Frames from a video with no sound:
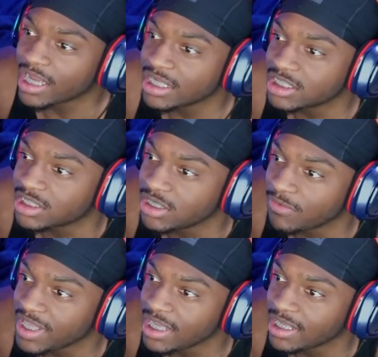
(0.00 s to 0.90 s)
I just know
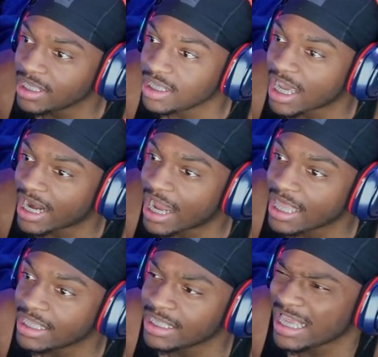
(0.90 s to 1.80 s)
he he got an
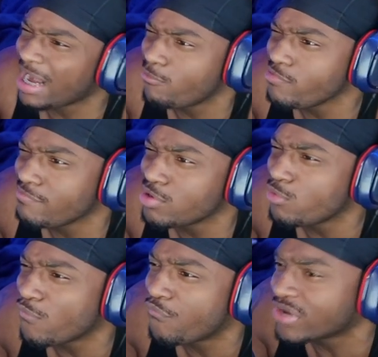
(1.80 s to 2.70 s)
island. Yeah, I don't even know
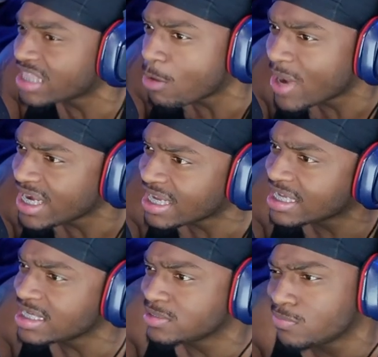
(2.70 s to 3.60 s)
who the fuck that white nigga
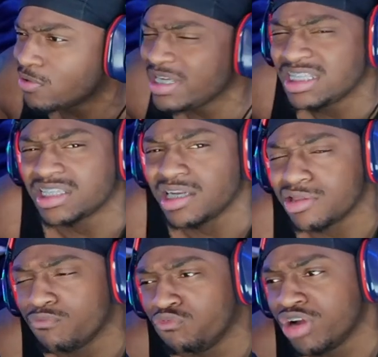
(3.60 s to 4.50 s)
is, bro. He's just
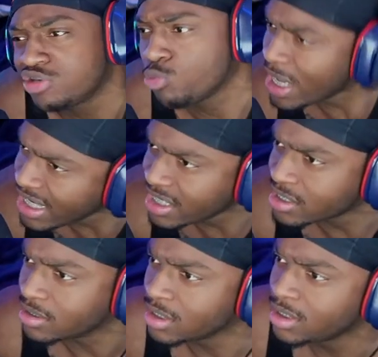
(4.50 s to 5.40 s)
another rich white nigga.